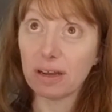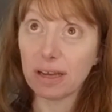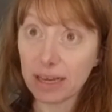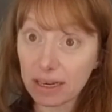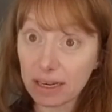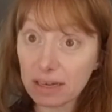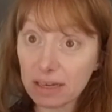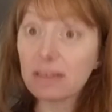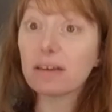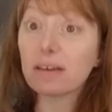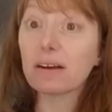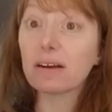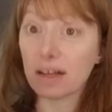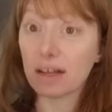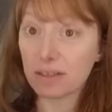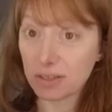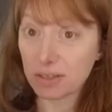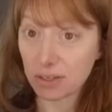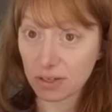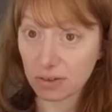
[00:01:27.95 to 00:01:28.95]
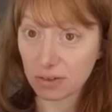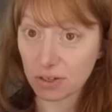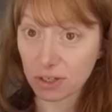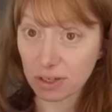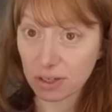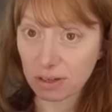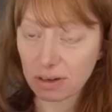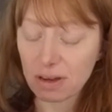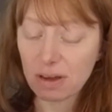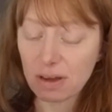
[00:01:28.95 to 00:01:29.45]
in the
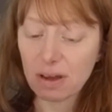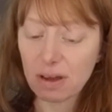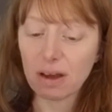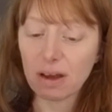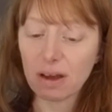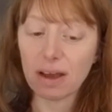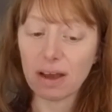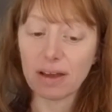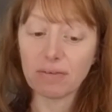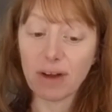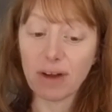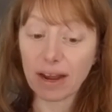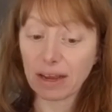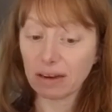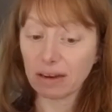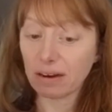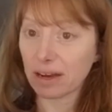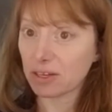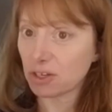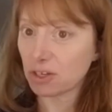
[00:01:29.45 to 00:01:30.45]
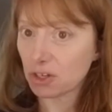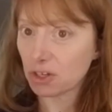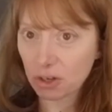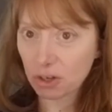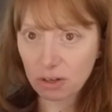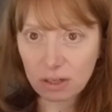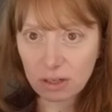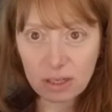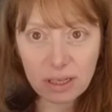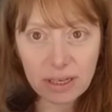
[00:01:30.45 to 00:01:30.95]
Constitution and recognize
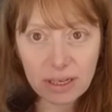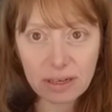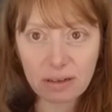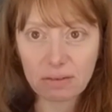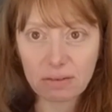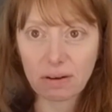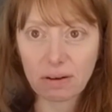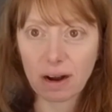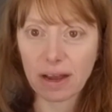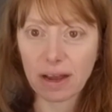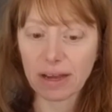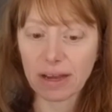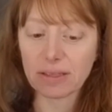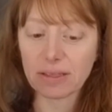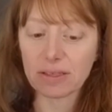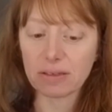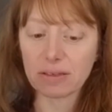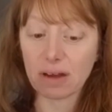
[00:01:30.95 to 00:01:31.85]
certain legal rights,